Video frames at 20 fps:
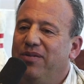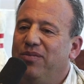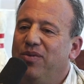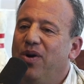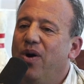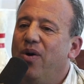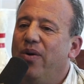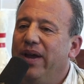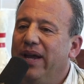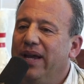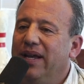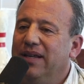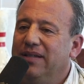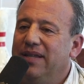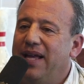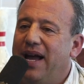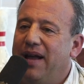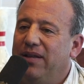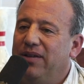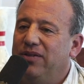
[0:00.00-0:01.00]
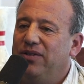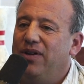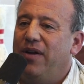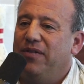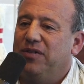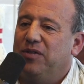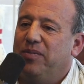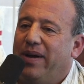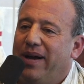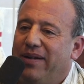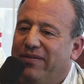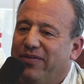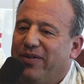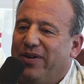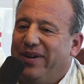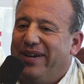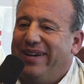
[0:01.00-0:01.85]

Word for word: rowing as that soft spot for